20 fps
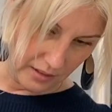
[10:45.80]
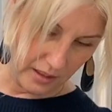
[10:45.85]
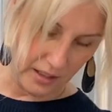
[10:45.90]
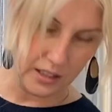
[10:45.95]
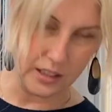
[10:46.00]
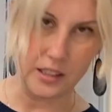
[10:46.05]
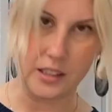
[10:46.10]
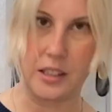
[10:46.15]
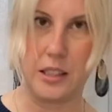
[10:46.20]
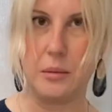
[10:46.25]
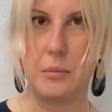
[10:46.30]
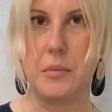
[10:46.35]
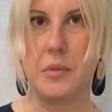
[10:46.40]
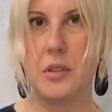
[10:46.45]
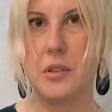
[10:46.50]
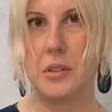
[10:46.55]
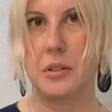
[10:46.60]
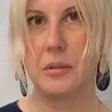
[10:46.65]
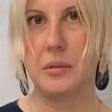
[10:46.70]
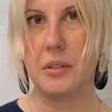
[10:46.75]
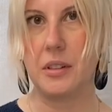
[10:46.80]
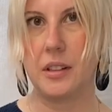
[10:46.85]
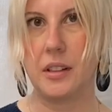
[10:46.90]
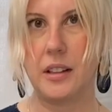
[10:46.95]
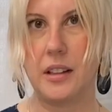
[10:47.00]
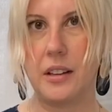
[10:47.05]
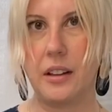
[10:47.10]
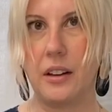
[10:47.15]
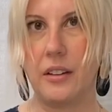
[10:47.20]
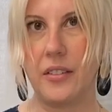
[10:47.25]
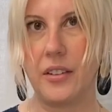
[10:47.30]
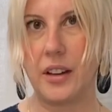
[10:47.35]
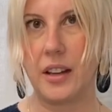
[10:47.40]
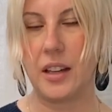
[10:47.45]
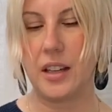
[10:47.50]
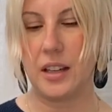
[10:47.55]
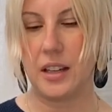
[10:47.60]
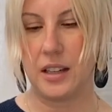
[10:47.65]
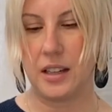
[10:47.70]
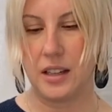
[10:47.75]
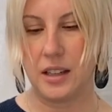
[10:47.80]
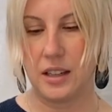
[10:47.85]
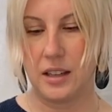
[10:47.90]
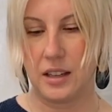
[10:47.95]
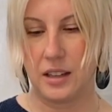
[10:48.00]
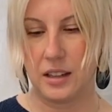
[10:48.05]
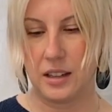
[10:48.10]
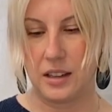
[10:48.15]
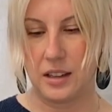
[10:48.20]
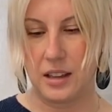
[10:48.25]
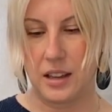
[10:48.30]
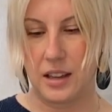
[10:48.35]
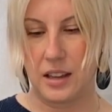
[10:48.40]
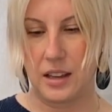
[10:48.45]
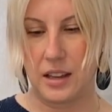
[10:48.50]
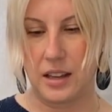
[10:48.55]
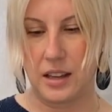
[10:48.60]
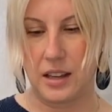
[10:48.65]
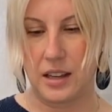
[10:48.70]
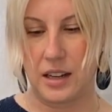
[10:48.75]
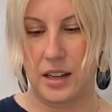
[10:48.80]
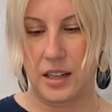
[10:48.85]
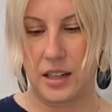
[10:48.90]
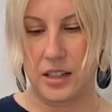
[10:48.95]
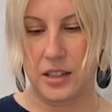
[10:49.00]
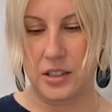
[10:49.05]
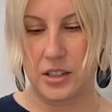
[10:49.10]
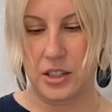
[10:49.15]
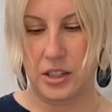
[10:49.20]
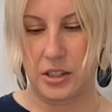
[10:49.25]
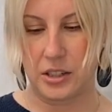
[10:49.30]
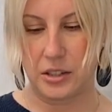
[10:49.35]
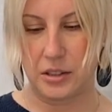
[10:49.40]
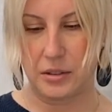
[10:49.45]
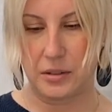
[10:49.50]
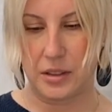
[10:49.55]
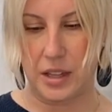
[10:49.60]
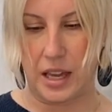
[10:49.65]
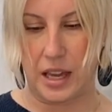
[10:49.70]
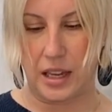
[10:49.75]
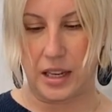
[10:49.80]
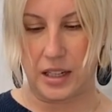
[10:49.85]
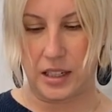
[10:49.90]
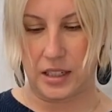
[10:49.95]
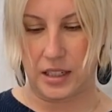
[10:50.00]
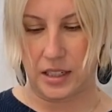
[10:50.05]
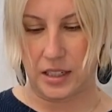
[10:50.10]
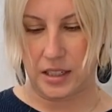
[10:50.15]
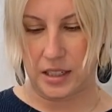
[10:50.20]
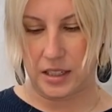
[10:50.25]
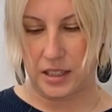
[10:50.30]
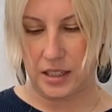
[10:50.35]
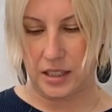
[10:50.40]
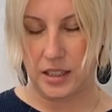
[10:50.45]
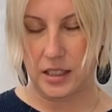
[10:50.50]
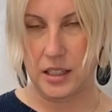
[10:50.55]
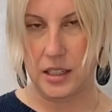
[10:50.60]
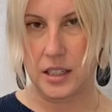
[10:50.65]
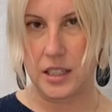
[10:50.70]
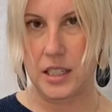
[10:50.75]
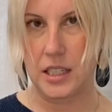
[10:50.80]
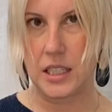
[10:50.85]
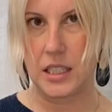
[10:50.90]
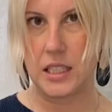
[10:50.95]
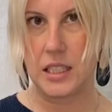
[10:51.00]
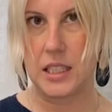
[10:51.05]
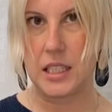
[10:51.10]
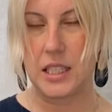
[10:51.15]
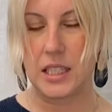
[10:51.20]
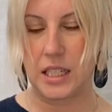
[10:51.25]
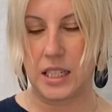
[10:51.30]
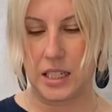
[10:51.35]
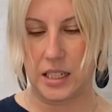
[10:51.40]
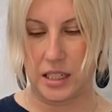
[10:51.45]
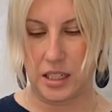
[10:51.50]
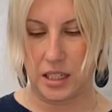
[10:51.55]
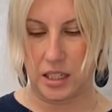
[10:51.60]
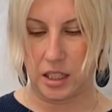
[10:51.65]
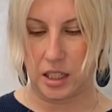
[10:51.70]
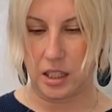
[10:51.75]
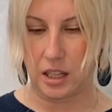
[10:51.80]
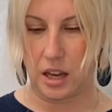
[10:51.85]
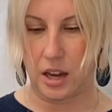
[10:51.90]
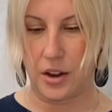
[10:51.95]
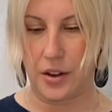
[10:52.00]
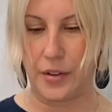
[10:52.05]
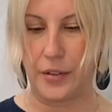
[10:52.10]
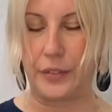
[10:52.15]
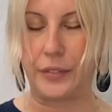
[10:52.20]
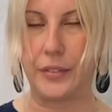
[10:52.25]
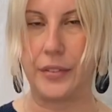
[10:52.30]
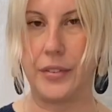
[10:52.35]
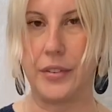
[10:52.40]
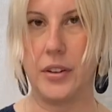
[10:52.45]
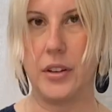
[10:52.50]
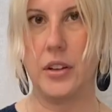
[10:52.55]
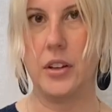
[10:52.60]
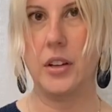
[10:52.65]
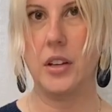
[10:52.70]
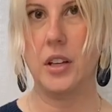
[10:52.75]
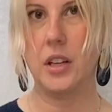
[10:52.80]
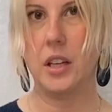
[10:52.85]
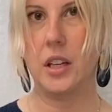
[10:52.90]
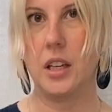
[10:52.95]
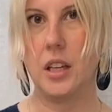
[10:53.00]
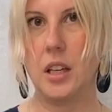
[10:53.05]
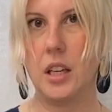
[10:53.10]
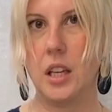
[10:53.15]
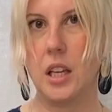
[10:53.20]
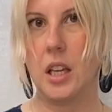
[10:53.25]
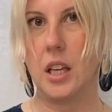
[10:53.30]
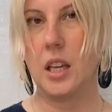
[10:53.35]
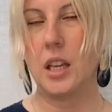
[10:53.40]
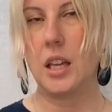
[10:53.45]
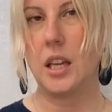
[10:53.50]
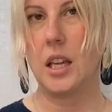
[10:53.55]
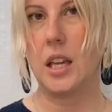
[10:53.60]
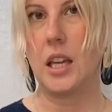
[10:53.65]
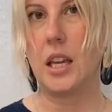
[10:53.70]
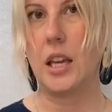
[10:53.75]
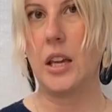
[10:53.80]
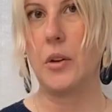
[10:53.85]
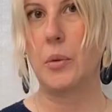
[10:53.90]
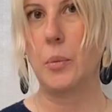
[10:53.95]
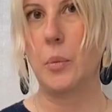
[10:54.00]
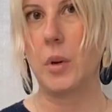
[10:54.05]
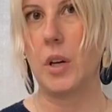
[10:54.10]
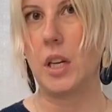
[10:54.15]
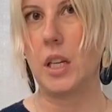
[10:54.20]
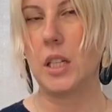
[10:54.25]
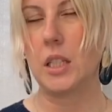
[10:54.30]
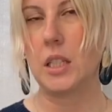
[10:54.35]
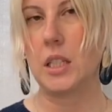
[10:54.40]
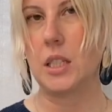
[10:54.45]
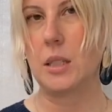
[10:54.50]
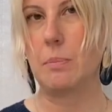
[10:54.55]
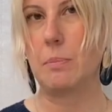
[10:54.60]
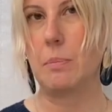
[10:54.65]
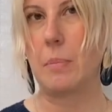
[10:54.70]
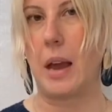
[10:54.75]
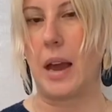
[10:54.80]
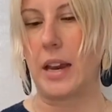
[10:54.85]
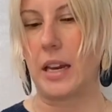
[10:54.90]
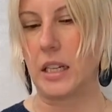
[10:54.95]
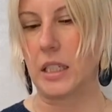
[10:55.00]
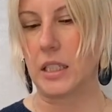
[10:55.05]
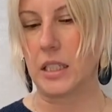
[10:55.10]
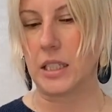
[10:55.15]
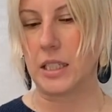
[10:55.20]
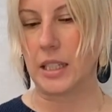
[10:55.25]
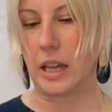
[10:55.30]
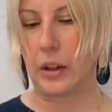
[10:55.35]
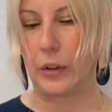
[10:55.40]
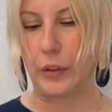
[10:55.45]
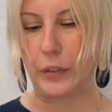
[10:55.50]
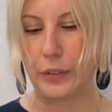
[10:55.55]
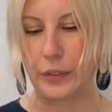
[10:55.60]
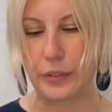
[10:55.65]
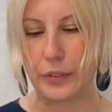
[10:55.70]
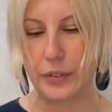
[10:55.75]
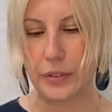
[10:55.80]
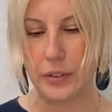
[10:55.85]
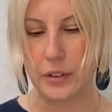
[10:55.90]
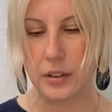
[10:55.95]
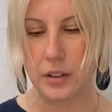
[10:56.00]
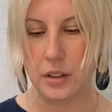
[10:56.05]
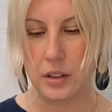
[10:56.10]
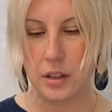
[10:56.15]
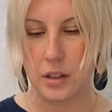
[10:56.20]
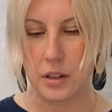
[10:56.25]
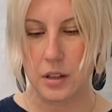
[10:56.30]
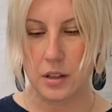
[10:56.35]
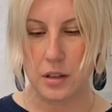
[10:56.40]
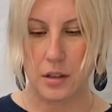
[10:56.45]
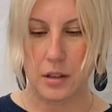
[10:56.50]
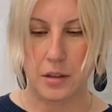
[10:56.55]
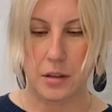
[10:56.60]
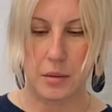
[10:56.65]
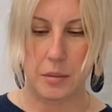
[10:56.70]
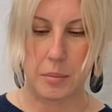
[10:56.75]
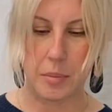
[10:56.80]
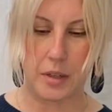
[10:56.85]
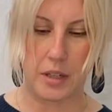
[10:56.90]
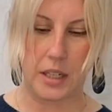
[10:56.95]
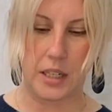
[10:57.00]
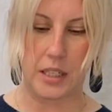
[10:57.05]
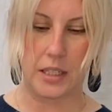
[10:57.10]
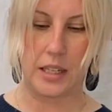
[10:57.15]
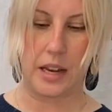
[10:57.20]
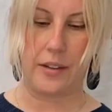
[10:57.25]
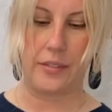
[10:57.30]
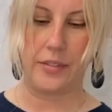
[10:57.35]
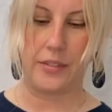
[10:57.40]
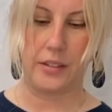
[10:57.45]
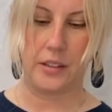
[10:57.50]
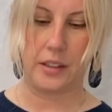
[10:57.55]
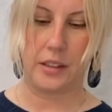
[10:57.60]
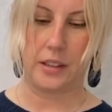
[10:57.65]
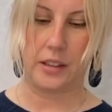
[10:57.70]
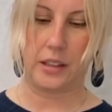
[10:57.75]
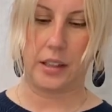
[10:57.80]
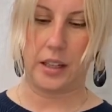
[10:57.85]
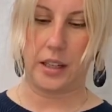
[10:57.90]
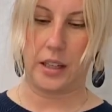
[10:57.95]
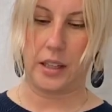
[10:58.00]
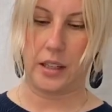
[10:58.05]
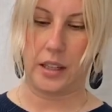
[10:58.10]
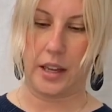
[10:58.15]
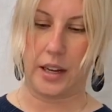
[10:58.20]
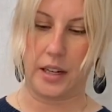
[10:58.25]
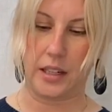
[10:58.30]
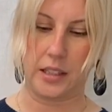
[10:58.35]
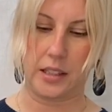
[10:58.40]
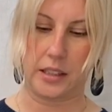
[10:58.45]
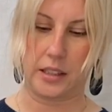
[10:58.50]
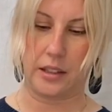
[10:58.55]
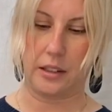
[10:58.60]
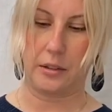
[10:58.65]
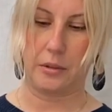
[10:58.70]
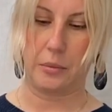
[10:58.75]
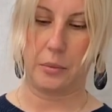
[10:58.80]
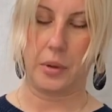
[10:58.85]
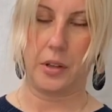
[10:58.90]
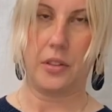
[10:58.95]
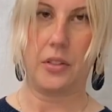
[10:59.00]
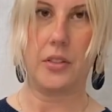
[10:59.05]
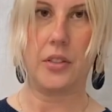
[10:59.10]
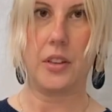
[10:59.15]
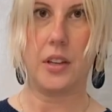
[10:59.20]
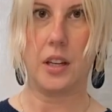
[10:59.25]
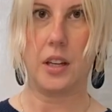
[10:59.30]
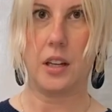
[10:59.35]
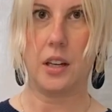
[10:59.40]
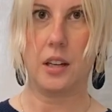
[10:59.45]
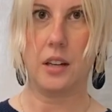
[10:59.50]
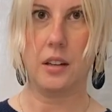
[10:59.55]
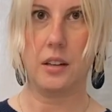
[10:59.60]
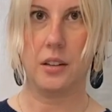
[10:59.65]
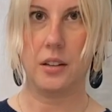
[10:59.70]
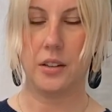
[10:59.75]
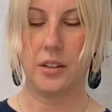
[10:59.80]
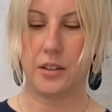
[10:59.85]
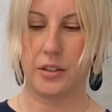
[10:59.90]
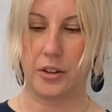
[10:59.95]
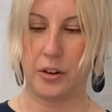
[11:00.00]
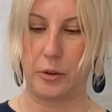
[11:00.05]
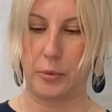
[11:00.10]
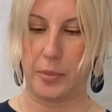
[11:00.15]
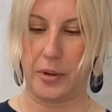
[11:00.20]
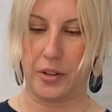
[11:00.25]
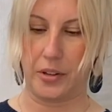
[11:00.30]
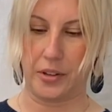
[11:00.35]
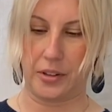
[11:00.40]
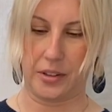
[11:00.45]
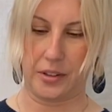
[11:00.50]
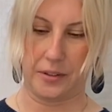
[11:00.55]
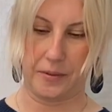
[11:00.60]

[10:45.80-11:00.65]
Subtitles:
He seems to really love it, and I can tell you that he didn't love it when it's by itself, but he definitely likes it with the goat milk.